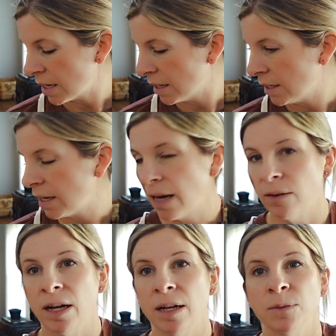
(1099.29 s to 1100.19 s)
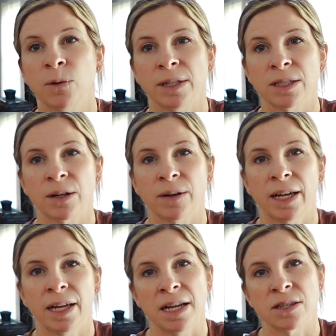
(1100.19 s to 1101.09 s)
and now I'm going to go
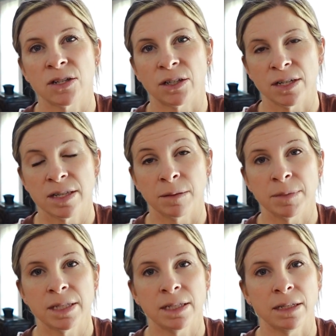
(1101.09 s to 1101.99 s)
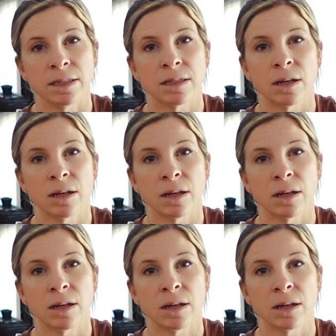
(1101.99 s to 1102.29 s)
ahead and start some seeds.